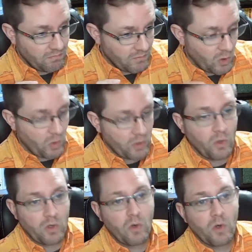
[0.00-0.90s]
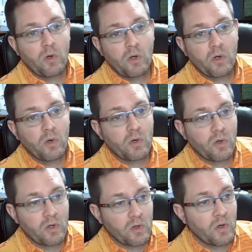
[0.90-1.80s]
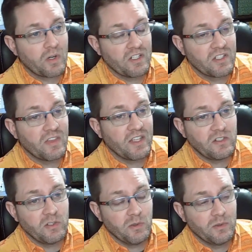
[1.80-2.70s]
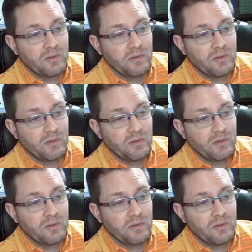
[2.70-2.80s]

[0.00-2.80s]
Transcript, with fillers: court, court, court, court, court, court, court until they do.